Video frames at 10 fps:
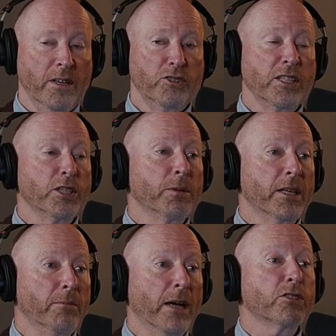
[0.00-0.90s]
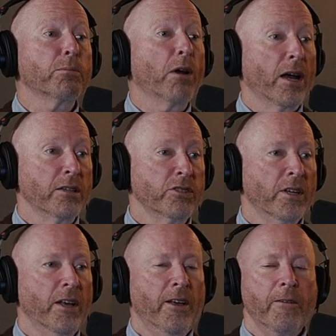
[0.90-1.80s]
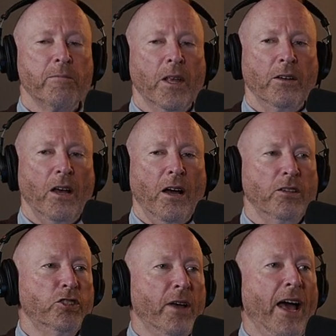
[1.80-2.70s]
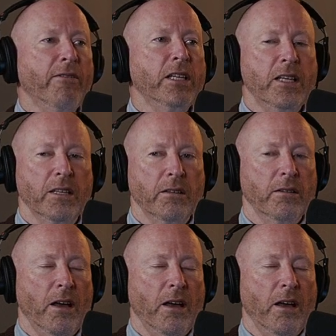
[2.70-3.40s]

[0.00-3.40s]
ostensibly by surprise. Hopefully. Do you have any?